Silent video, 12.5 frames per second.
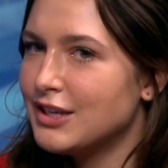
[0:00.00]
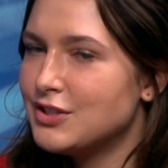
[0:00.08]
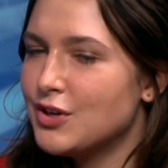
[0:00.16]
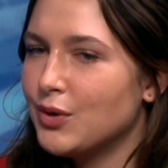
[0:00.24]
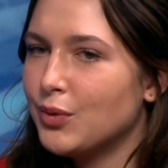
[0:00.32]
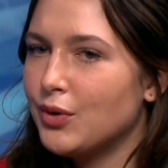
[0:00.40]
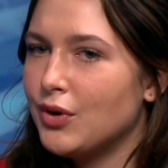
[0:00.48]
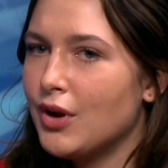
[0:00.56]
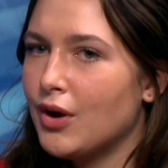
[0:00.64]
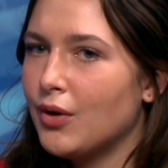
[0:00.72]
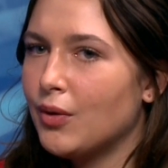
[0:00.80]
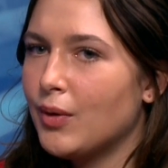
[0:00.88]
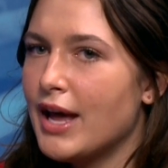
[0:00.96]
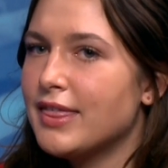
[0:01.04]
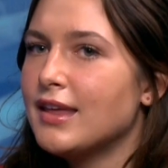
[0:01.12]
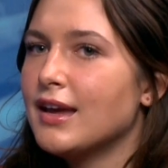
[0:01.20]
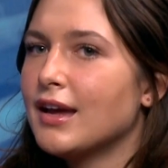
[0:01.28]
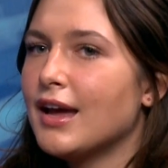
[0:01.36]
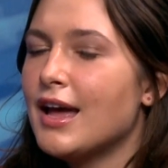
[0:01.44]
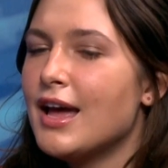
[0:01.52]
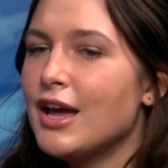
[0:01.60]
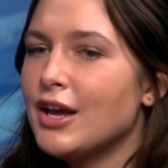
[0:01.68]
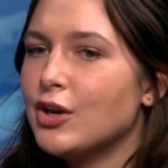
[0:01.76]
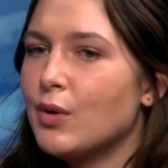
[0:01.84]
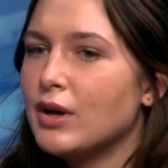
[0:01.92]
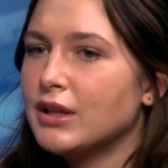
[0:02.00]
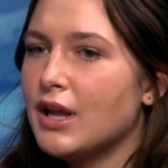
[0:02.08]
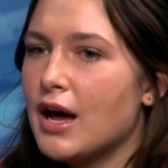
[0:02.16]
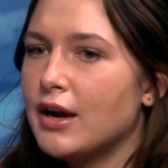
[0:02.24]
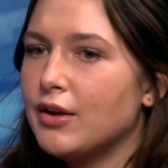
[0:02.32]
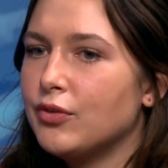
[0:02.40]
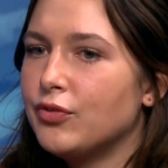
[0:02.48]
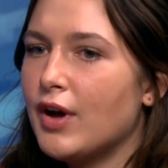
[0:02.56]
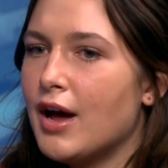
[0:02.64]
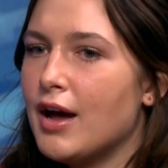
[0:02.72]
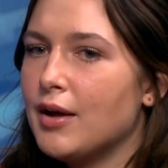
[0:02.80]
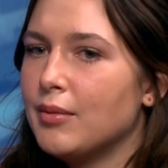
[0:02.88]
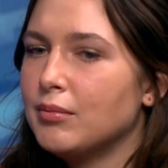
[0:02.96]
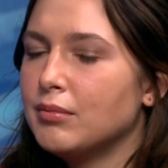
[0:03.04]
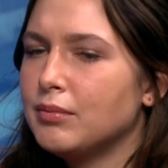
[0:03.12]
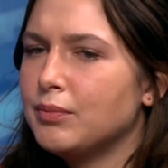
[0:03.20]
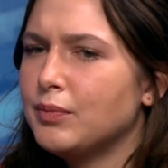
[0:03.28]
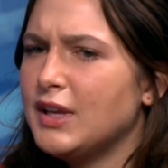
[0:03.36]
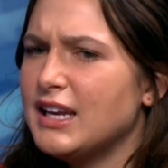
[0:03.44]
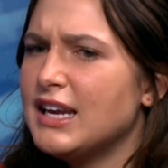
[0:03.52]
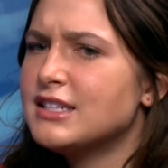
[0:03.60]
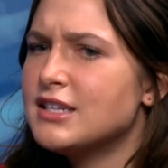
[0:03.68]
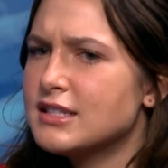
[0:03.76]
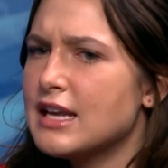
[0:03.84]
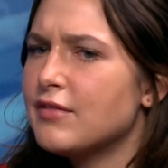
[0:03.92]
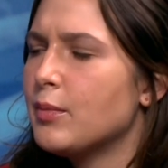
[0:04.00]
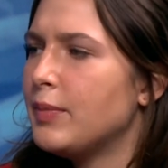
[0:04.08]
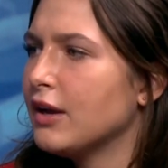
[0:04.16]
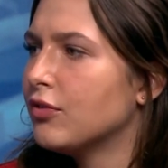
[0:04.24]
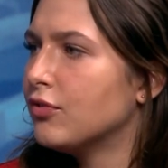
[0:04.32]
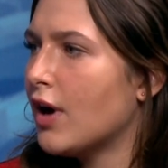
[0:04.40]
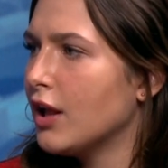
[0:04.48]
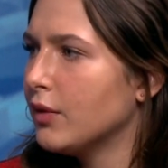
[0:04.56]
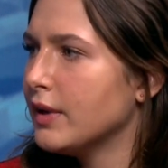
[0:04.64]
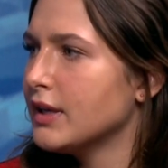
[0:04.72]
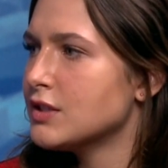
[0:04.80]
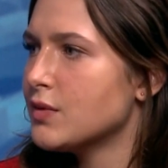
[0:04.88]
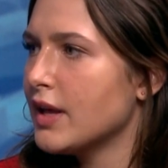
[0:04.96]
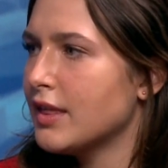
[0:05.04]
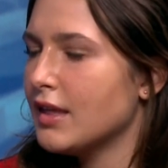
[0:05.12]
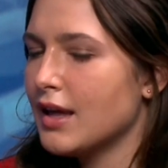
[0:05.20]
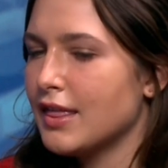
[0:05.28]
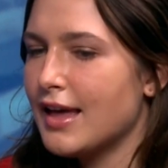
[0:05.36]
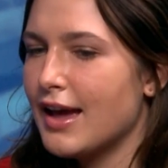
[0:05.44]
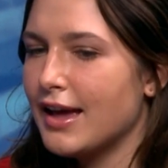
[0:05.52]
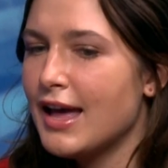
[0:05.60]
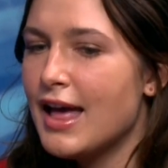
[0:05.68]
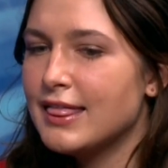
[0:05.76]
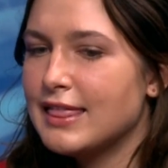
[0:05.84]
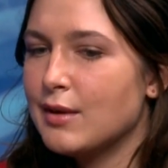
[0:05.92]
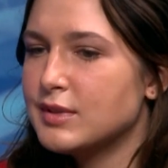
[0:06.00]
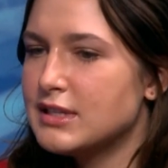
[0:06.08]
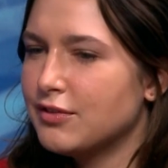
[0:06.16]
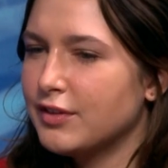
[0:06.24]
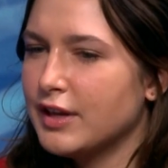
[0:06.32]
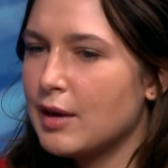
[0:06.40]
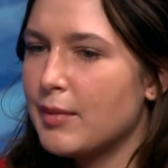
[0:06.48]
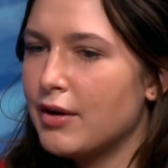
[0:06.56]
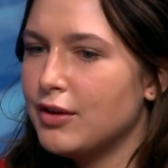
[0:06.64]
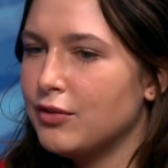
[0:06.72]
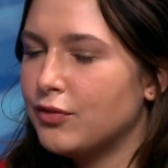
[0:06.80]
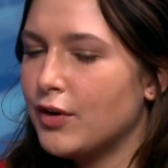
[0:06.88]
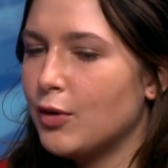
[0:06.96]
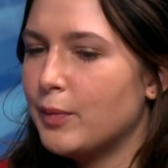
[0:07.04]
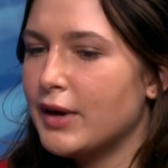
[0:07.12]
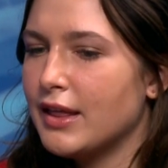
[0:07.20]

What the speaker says: I don't know. I think, you know, a lot of, he does have a big following, so I think that they will definitely come out and vote.